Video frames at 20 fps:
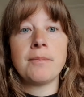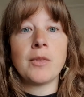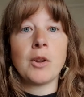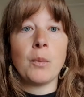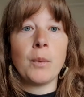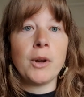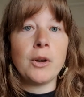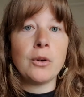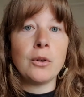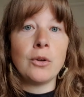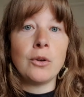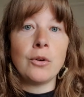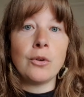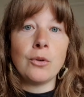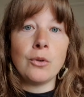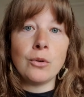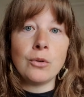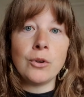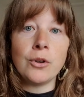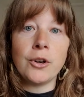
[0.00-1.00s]
We call on
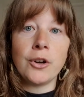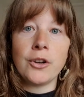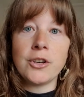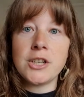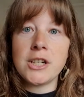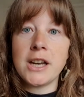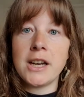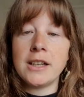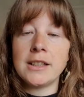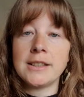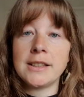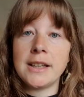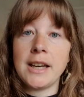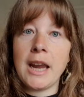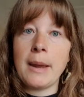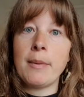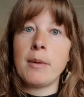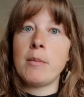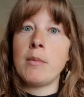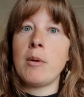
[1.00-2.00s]
all negotiators to
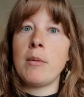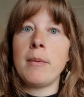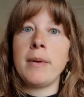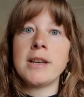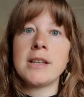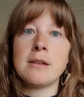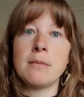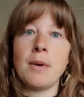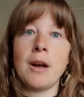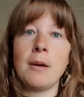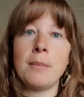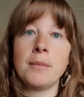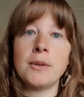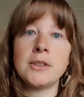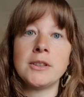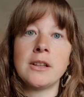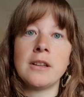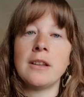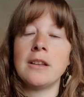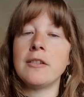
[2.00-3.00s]
keep the momentum up
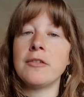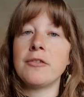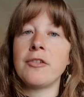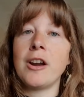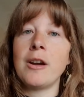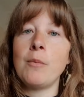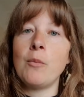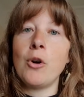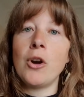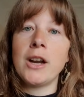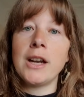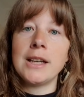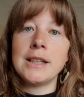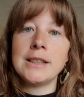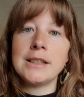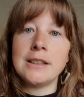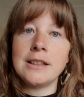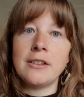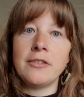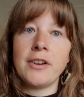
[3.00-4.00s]
so that the framework can
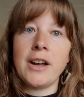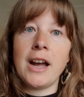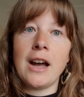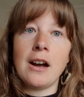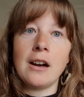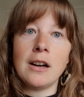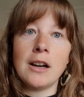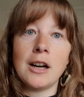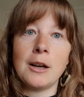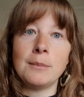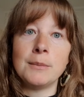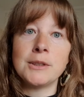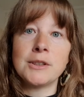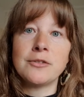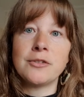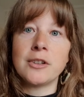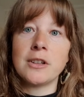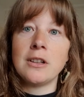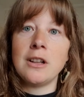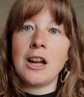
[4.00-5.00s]
deliver outcomes
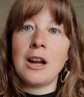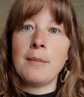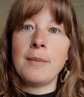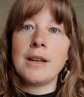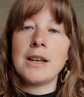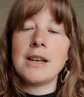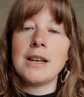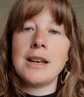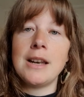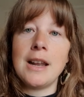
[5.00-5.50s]
for climate,